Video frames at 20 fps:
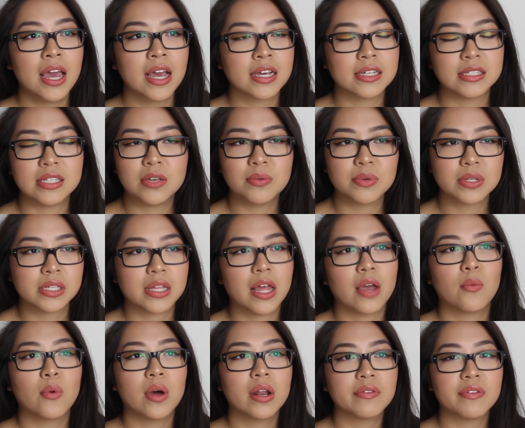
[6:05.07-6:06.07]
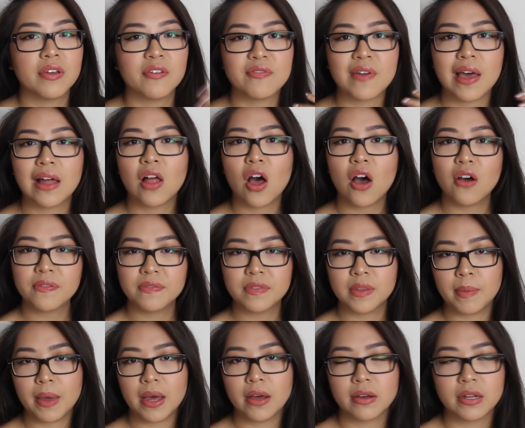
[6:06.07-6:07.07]
Because he was like, what if it fell
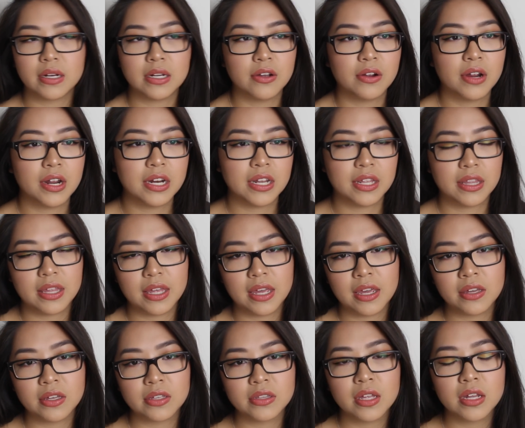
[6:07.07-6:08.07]
off the balcony or anything?